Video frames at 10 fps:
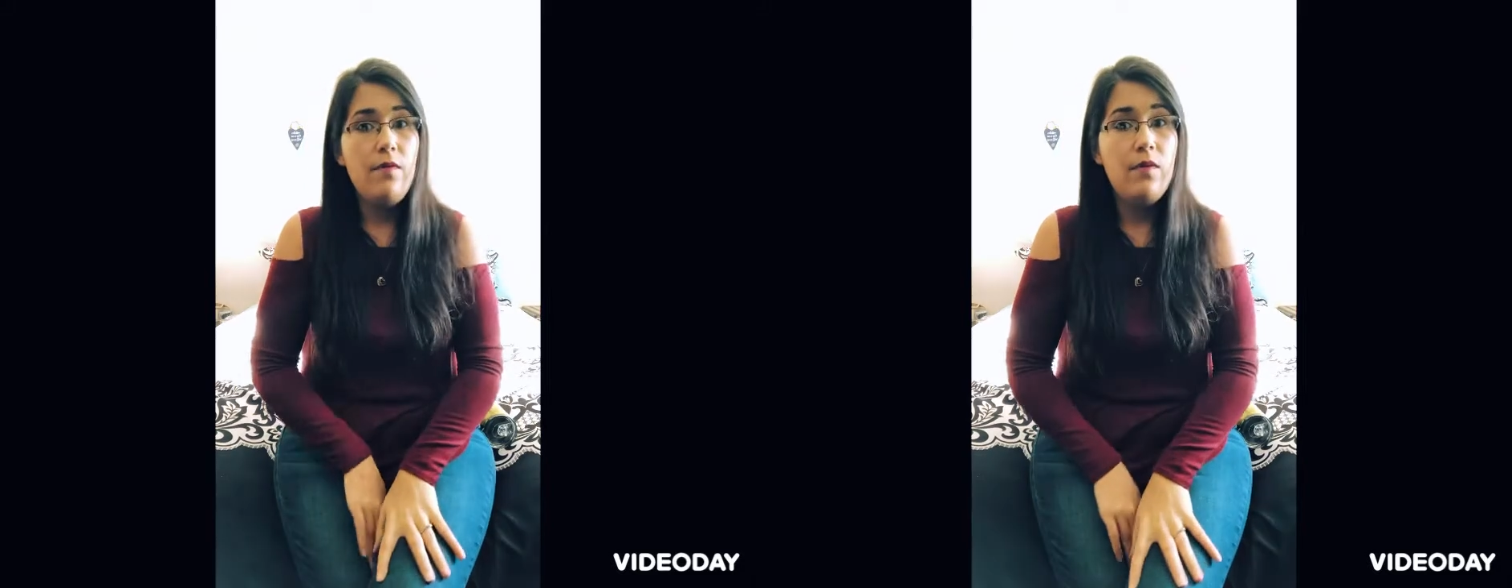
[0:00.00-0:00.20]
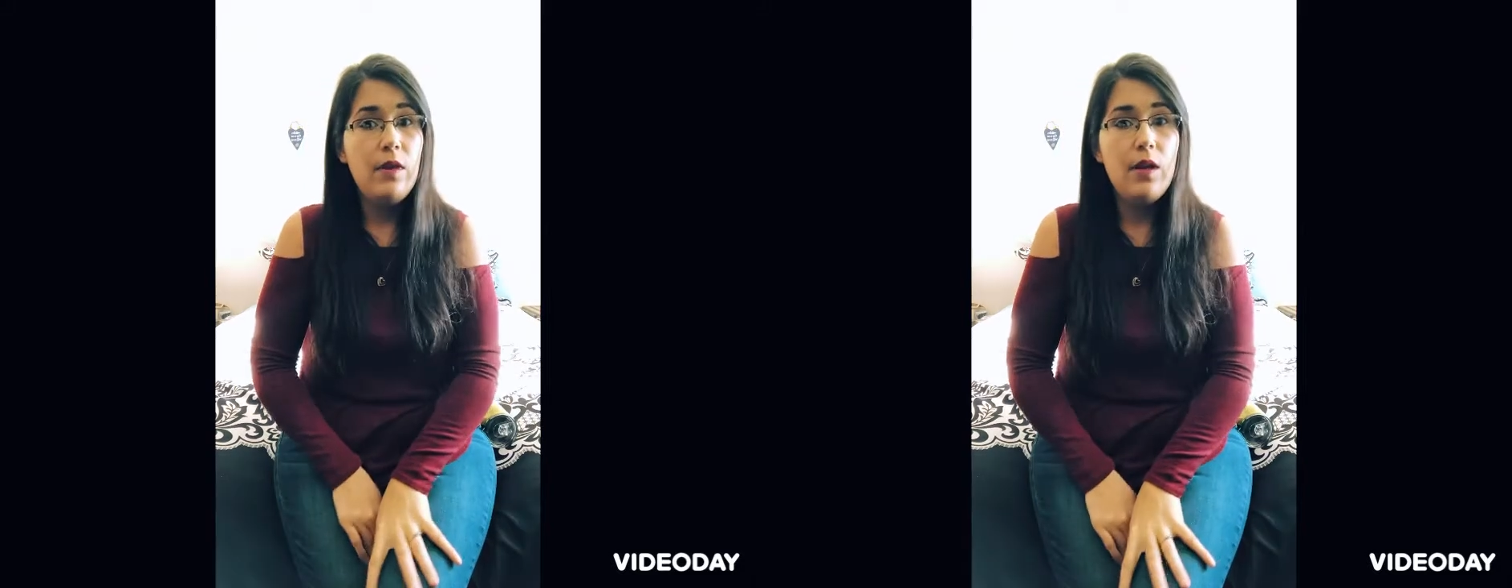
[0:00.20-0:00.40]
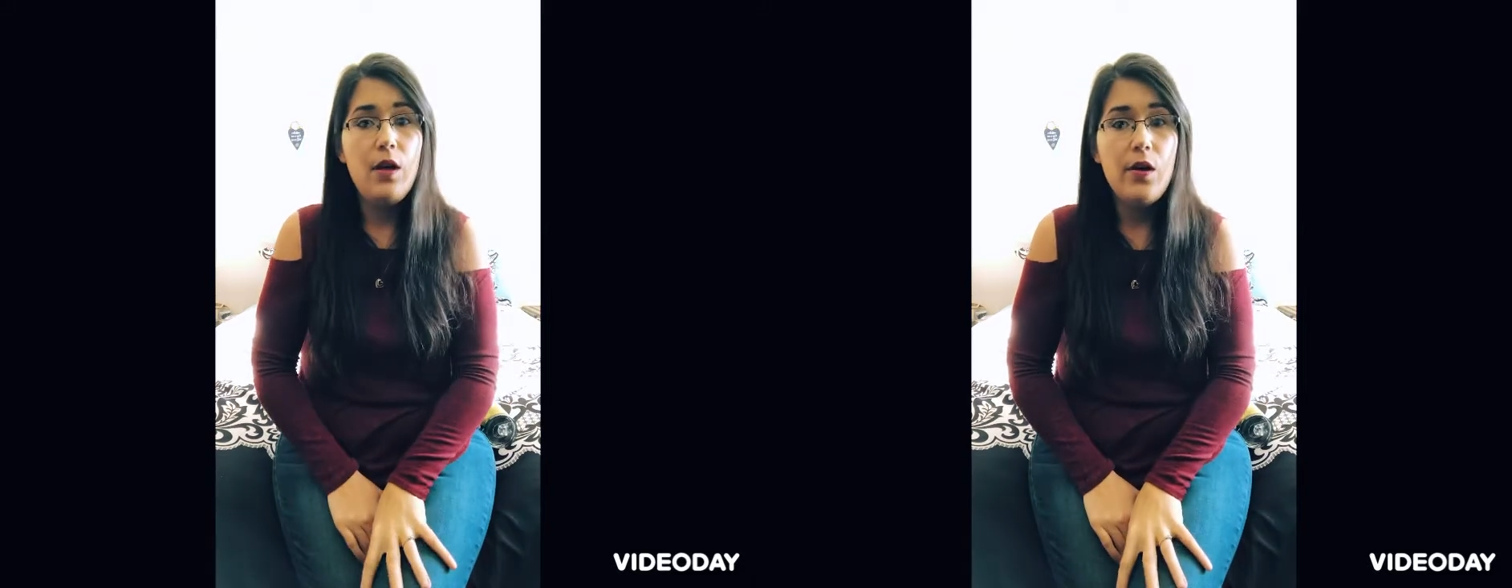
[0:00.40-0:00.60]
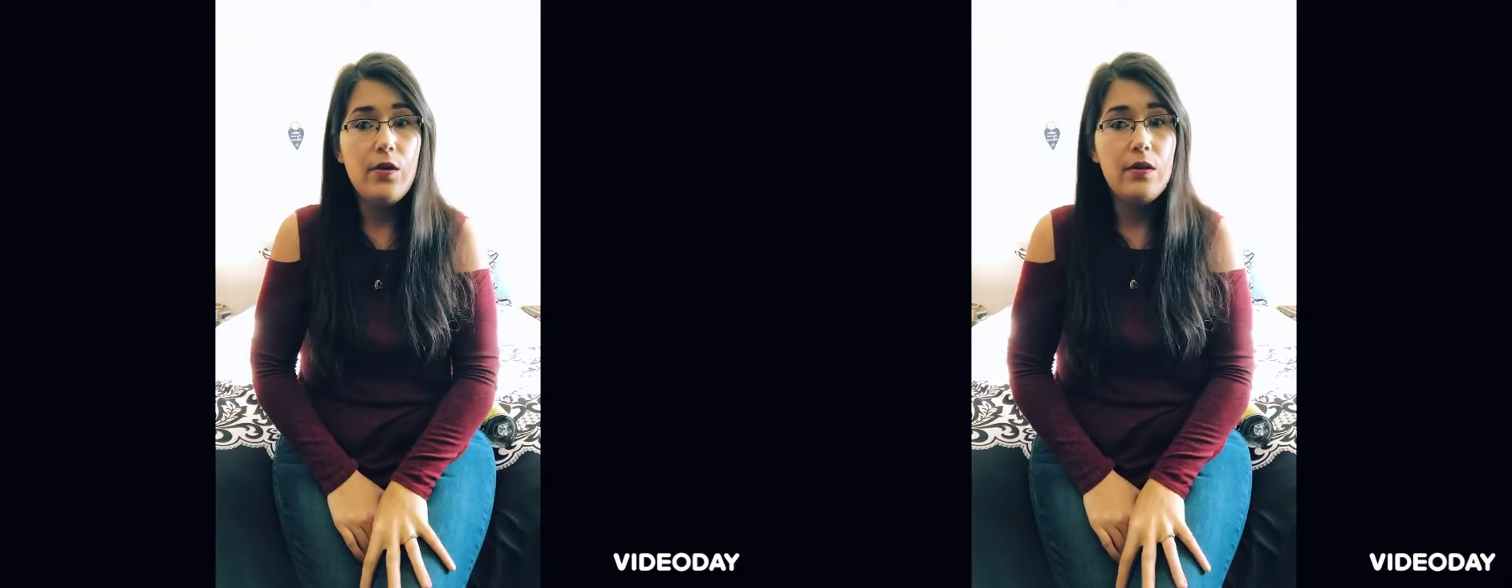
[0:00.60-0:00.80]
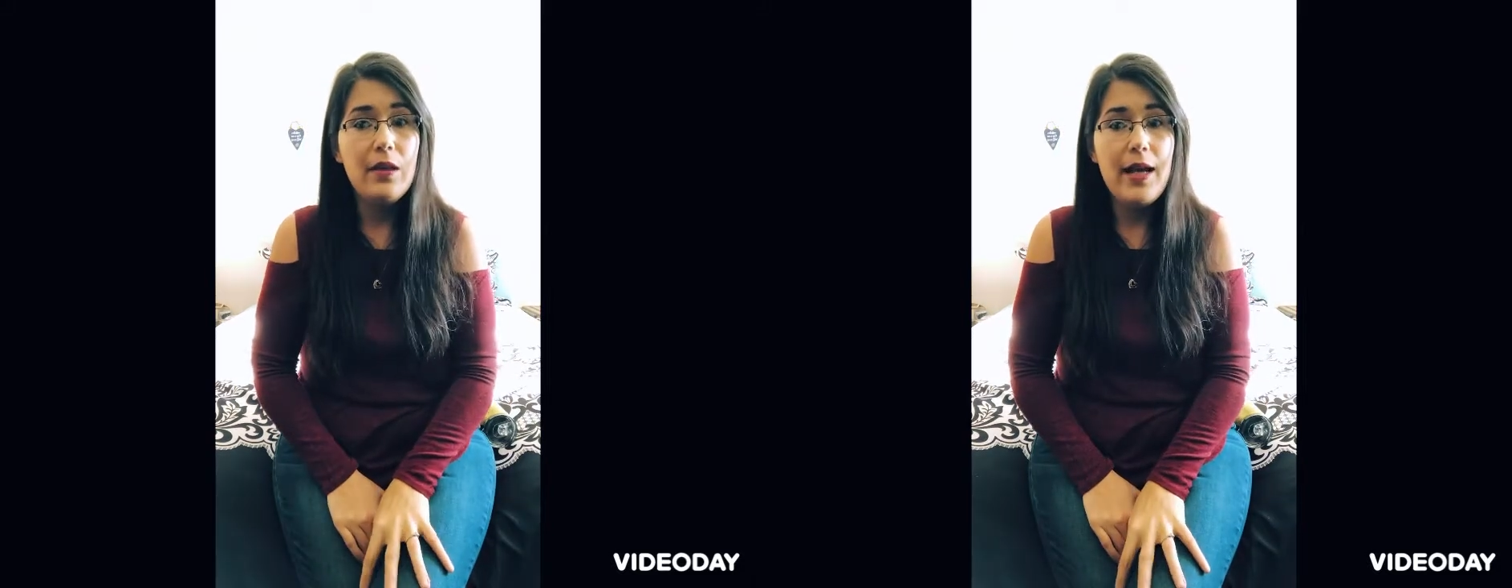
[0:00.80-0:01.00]
with the code
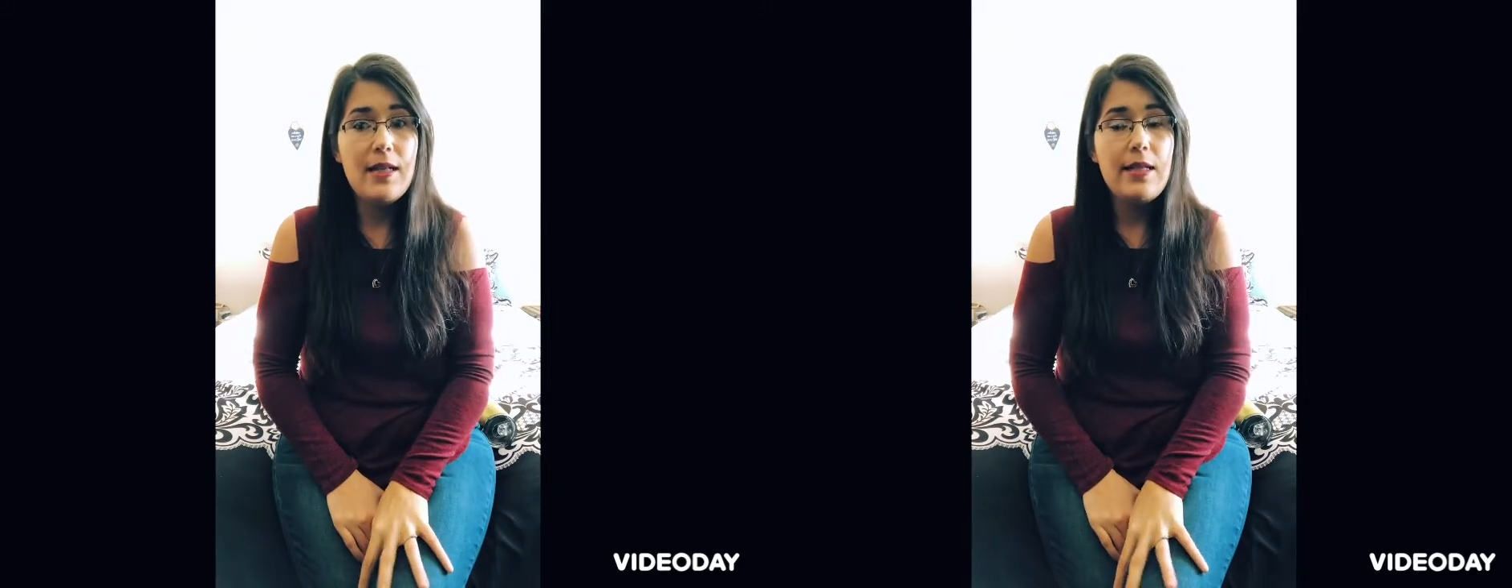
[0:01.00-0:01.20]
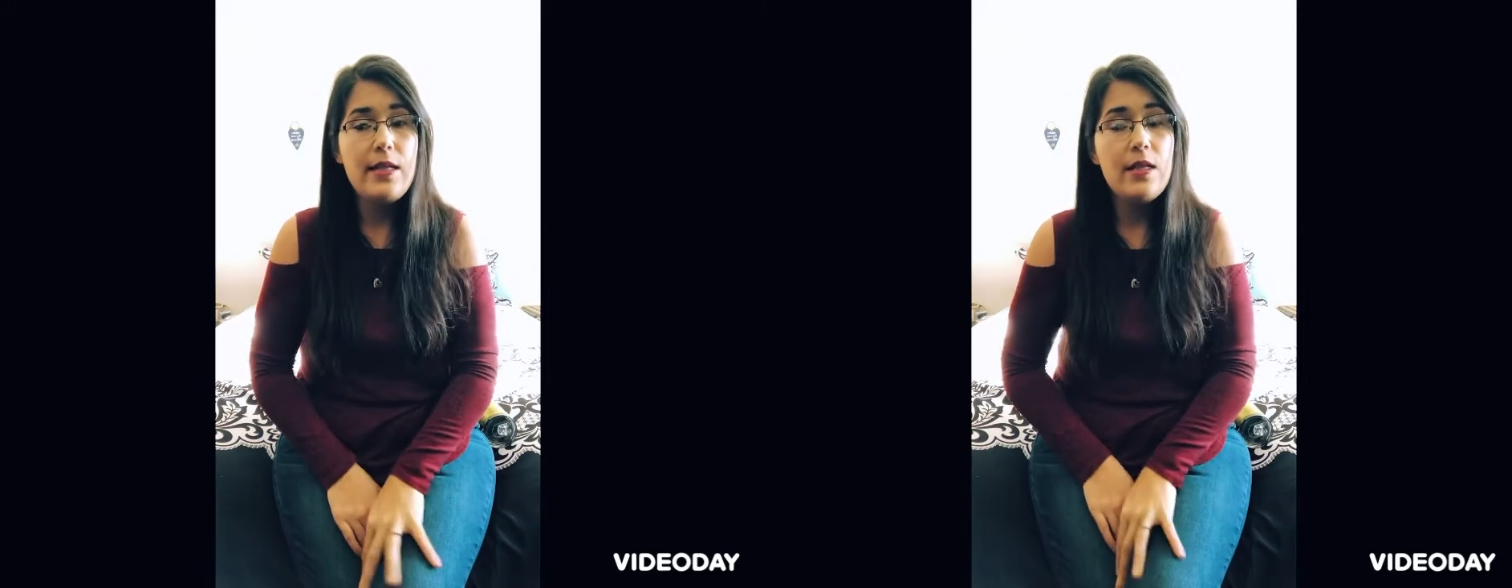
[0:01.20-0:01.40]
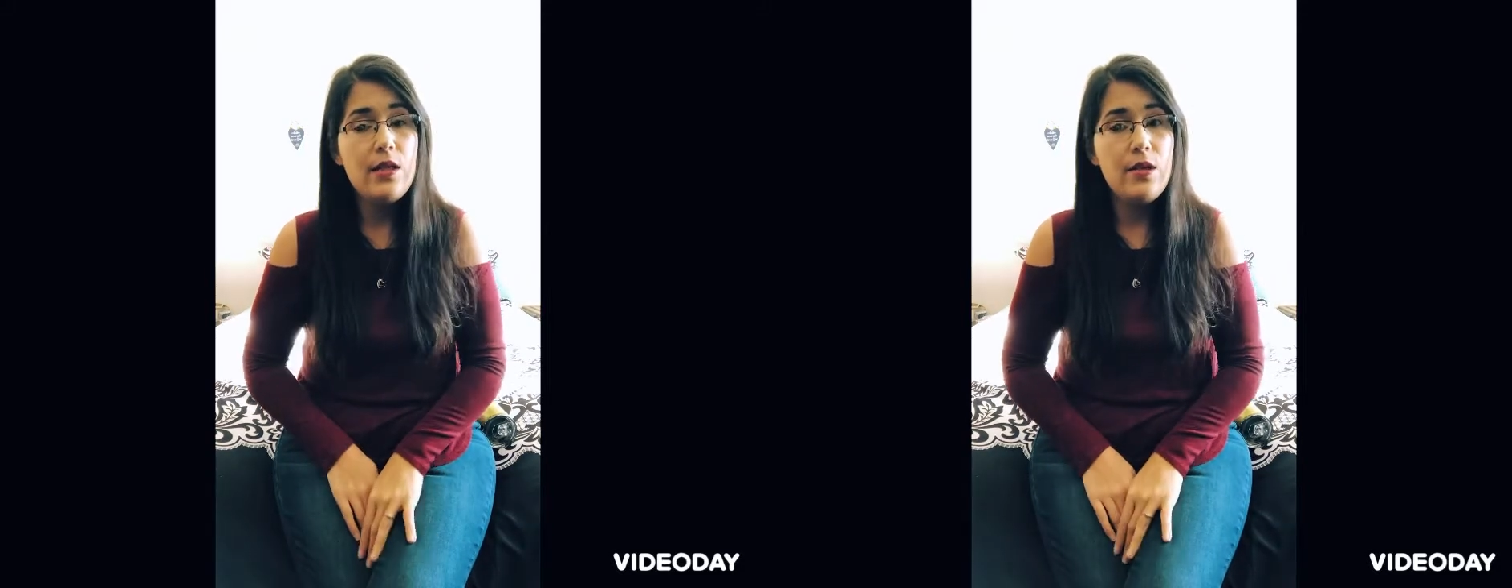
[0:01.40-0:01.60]
LexiSue.